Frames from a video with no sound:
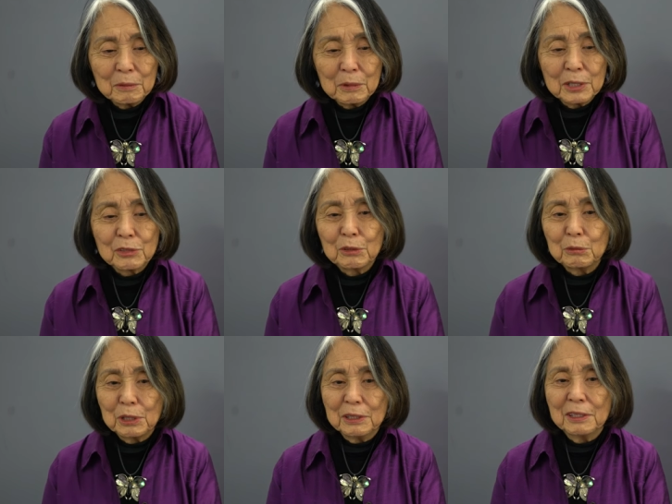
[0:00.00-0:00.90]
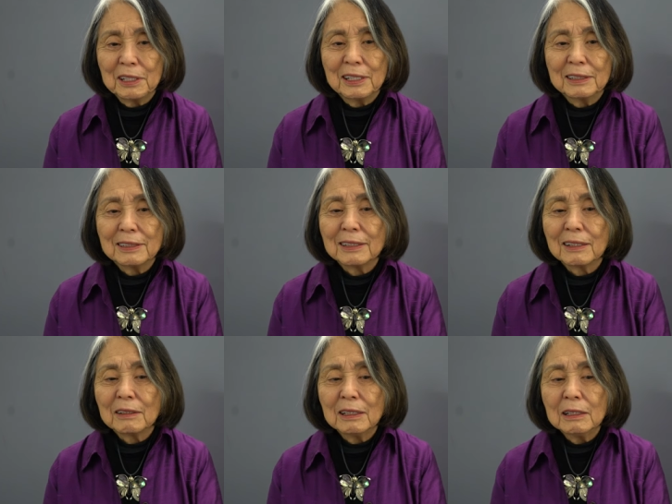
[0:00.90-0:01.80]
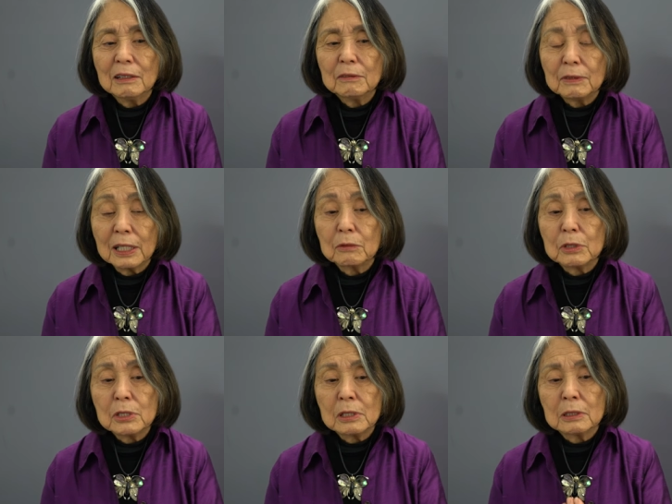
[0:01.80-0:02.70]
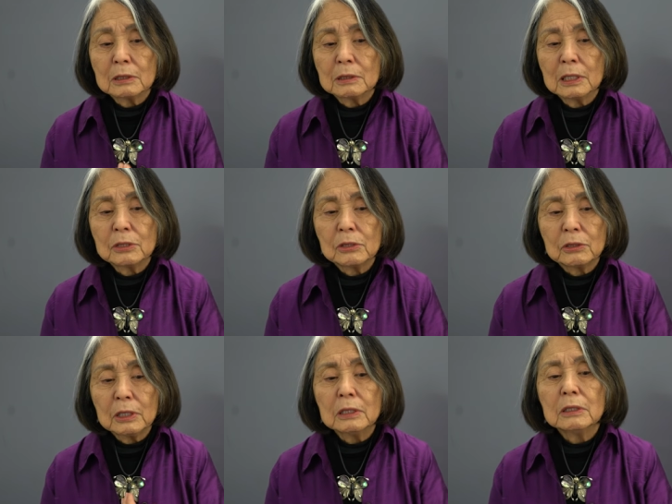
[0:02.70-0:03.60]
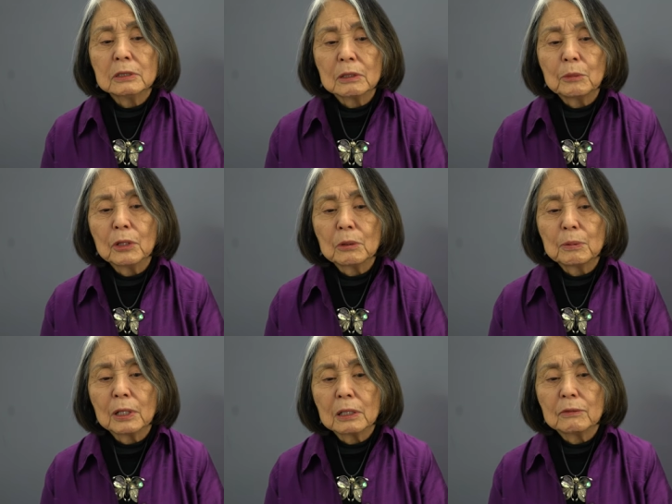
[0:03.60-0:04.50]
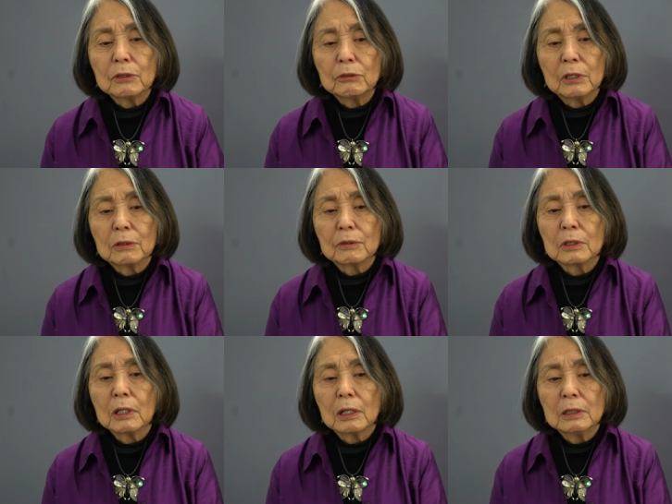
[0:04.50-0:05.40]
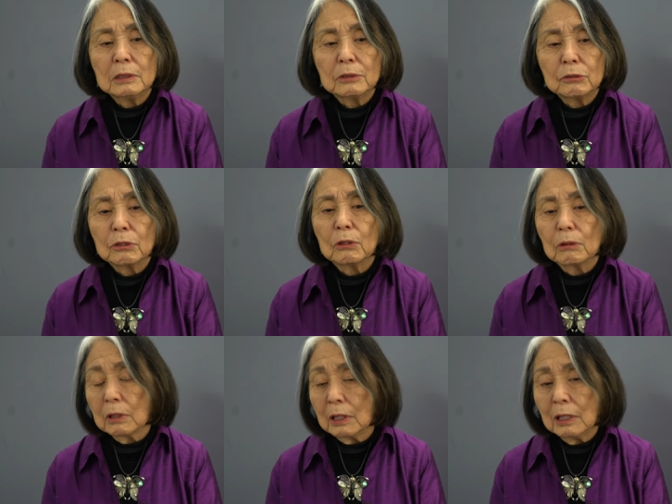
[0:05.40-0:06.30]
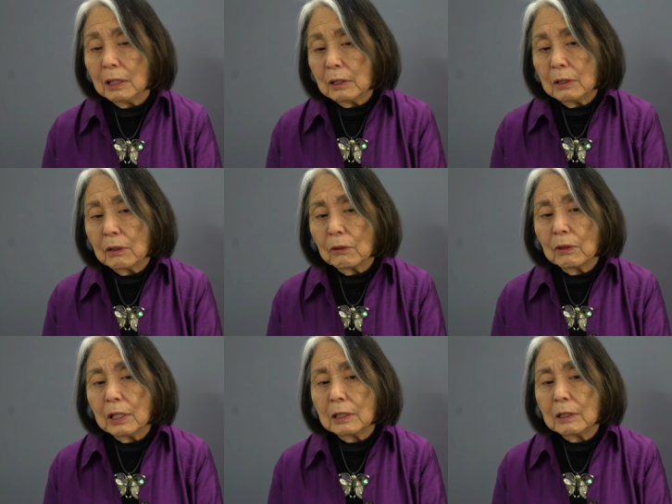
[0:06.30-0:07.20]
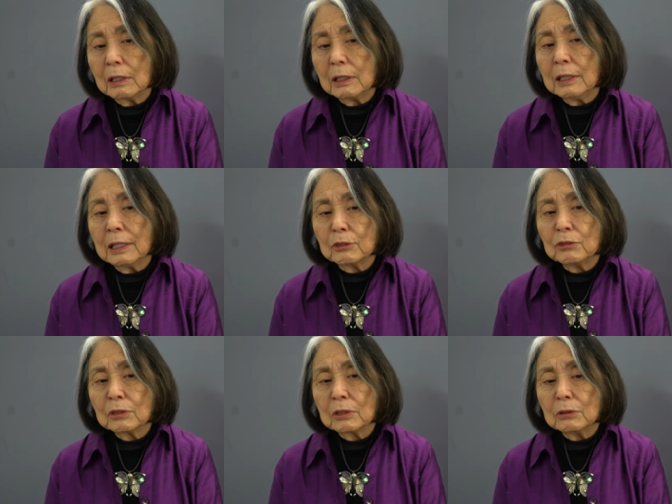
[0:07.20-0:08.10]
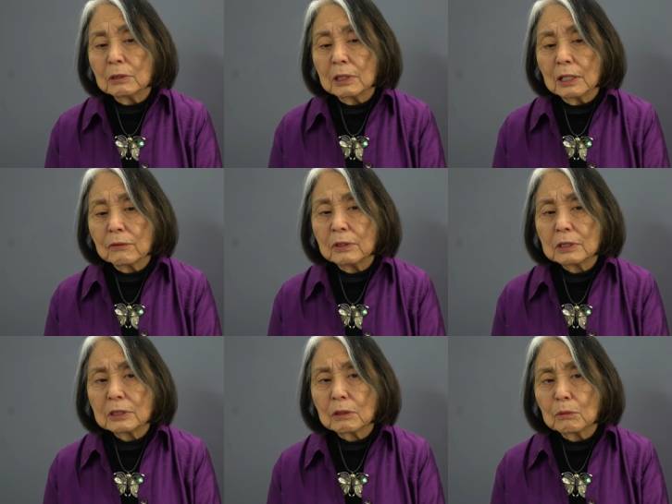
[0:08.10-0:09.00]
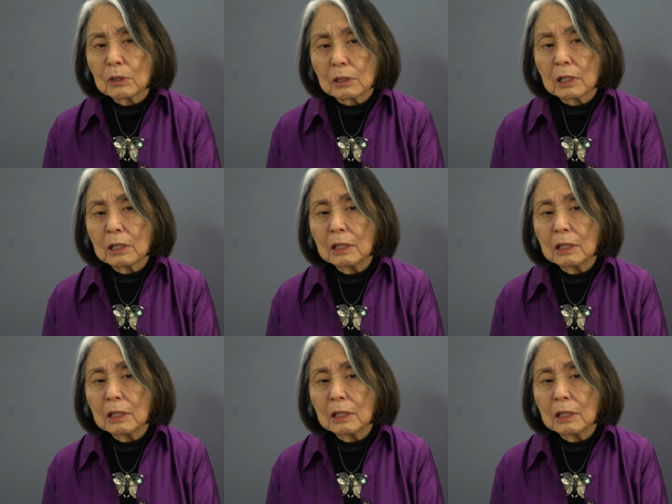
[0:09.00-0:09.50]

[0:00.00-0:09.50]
wrestle with and find when she touches into some other part of herself, her heart, her soul, you know, that yes, you could do a lot of things at work,